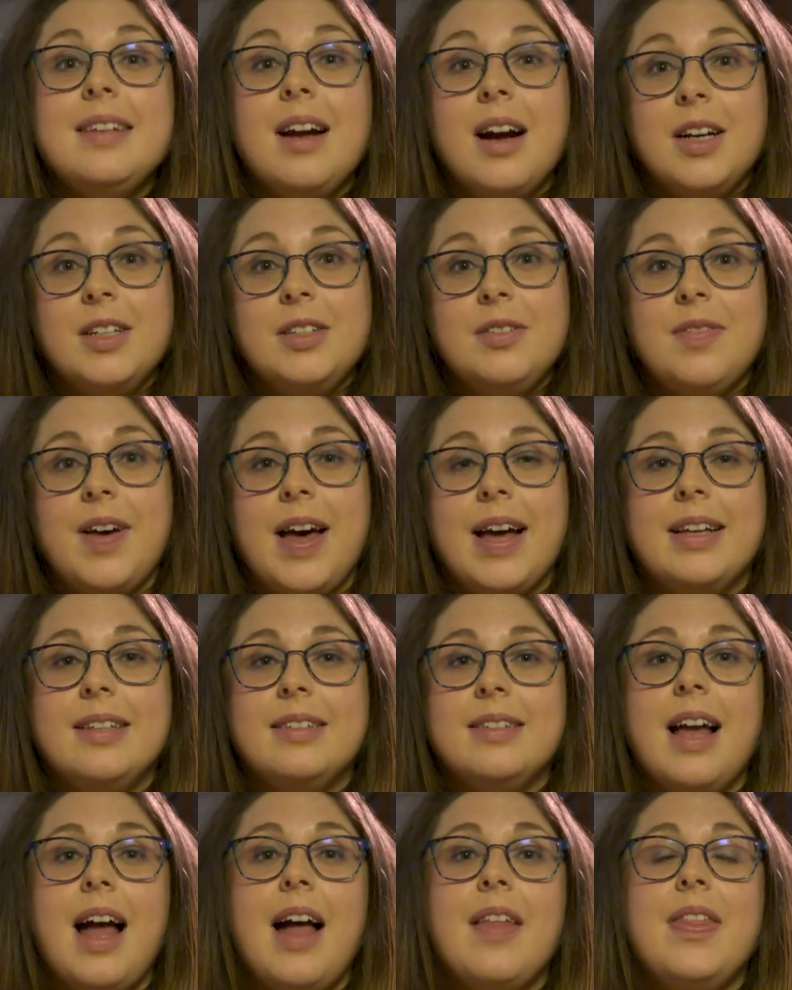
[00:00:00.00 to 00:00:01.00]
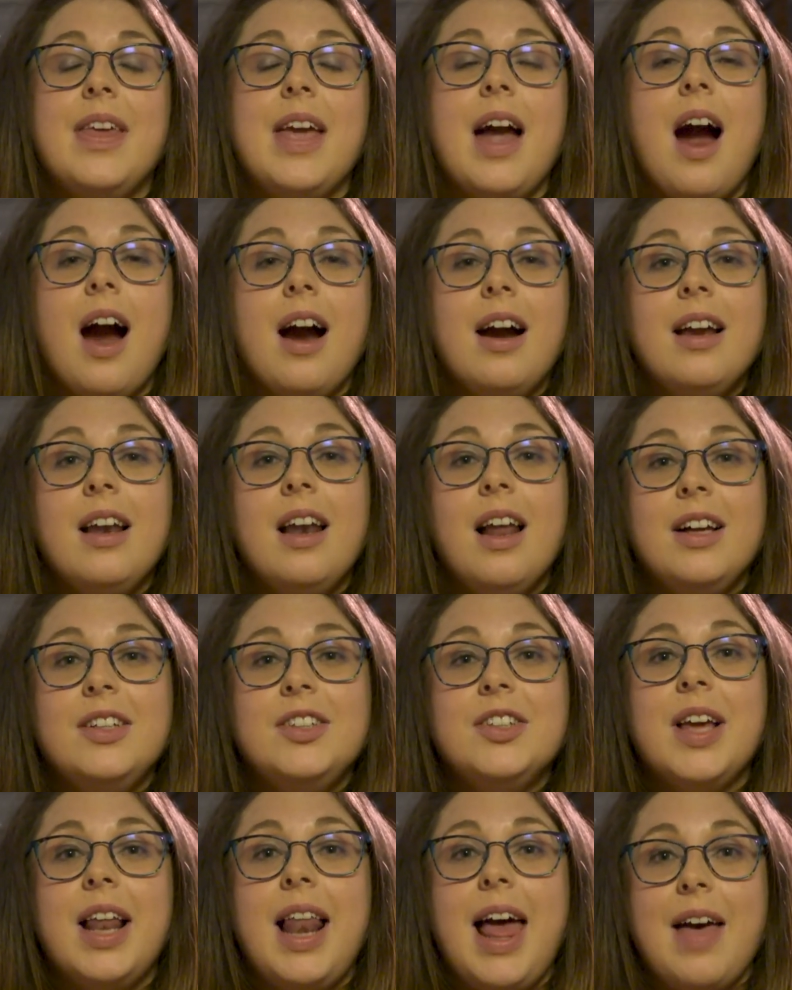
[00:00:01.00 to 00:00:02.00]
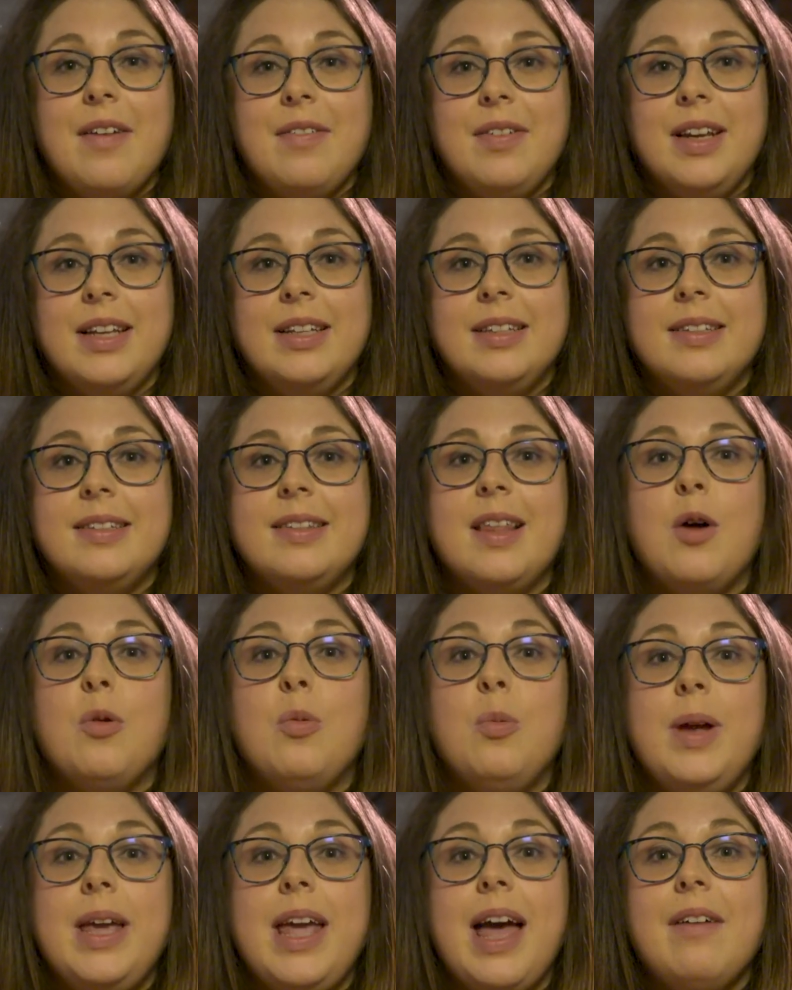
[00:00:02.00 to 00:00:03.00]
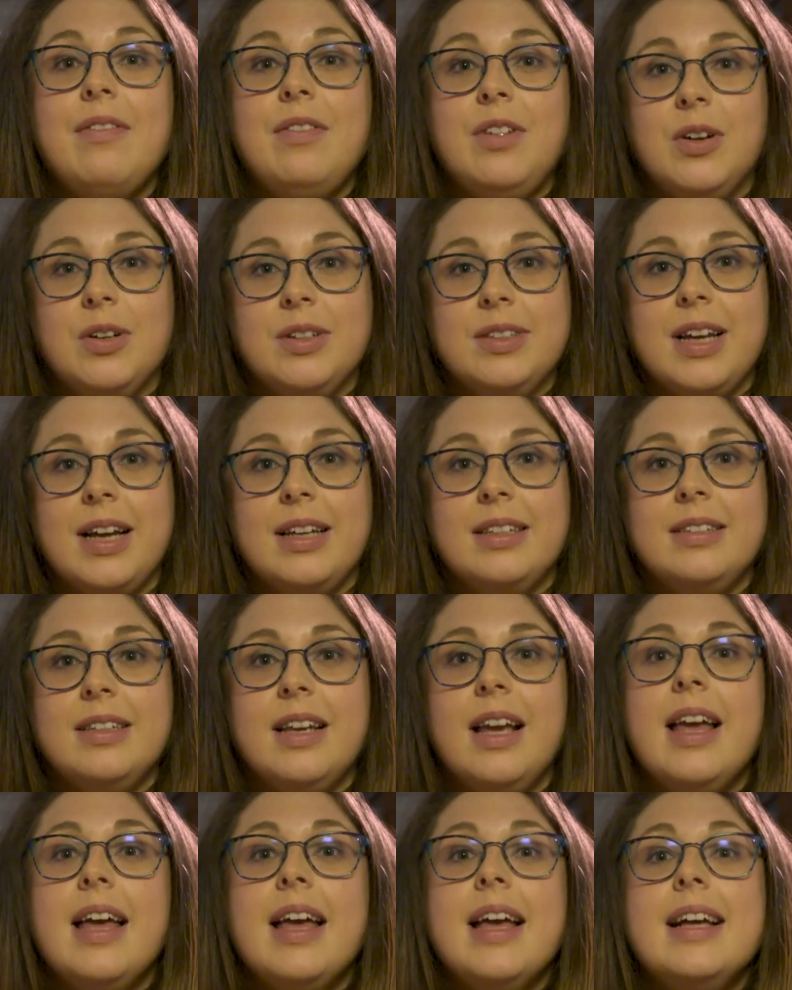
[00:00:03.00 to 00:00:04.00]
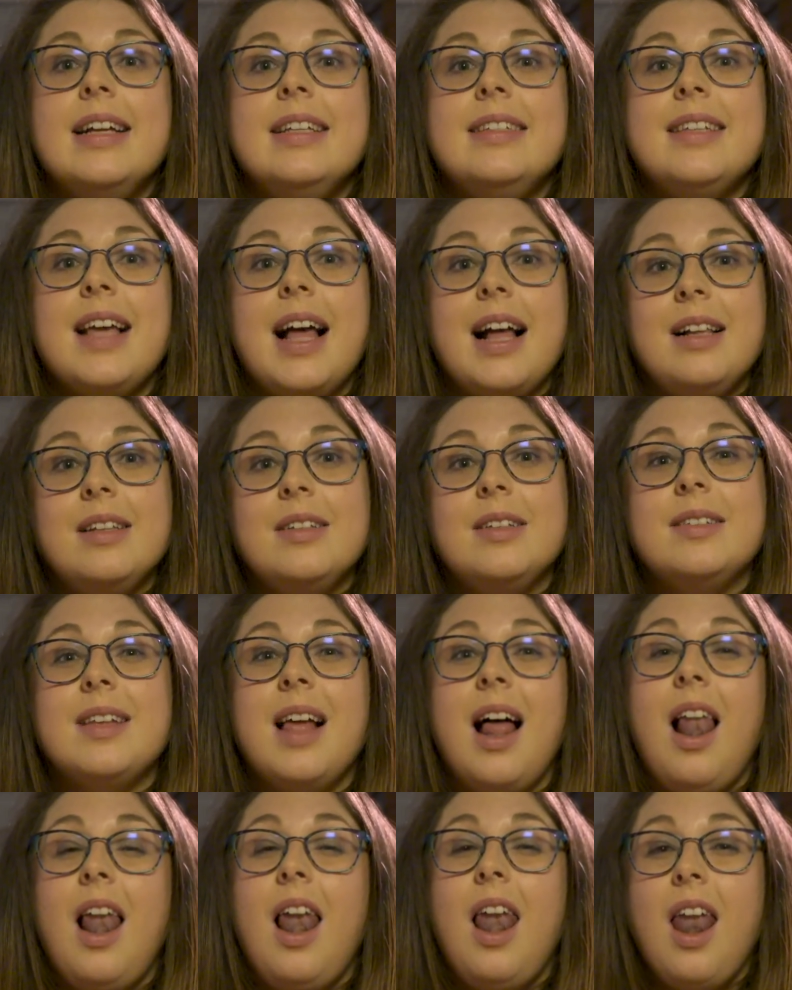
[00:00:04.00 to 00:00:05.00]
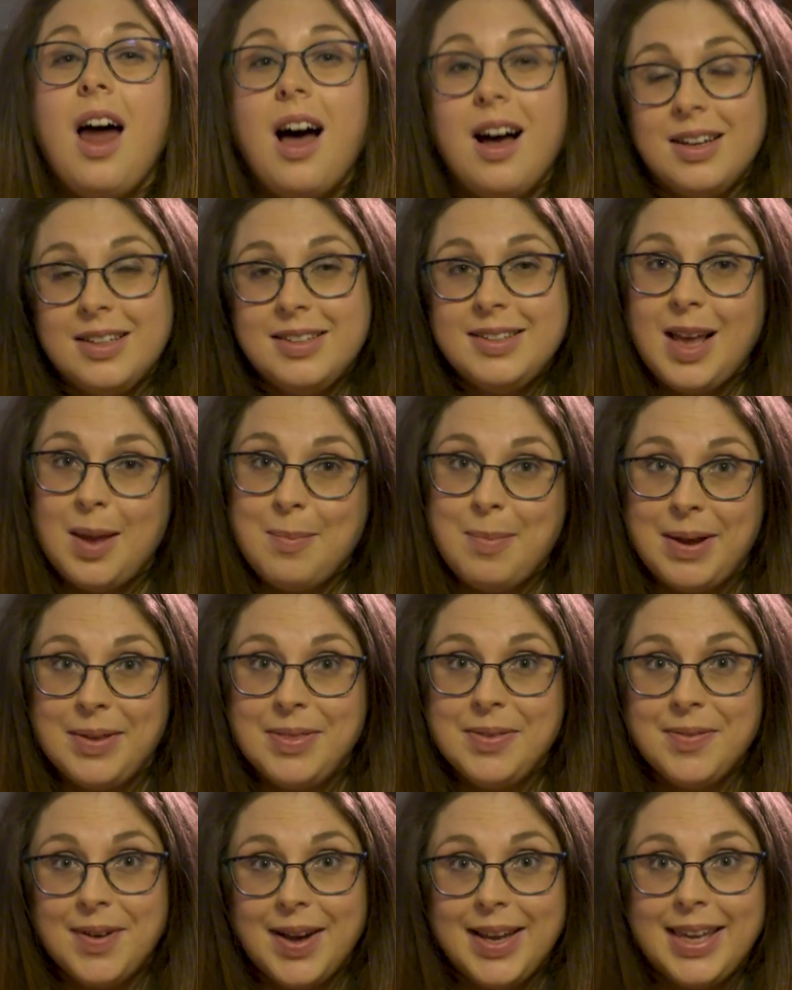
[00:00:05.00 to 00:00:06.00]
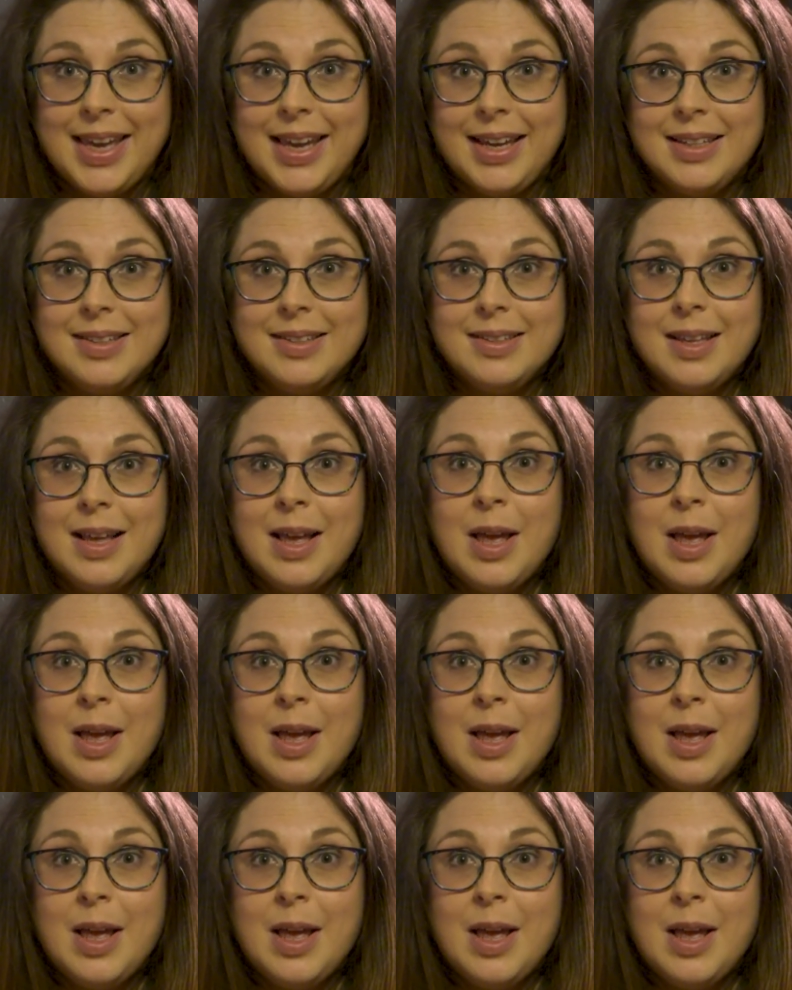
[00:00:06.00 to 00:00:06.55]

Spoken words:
artifacts and the archaeological evidence that we have looked at tells us a lot about the Vikings.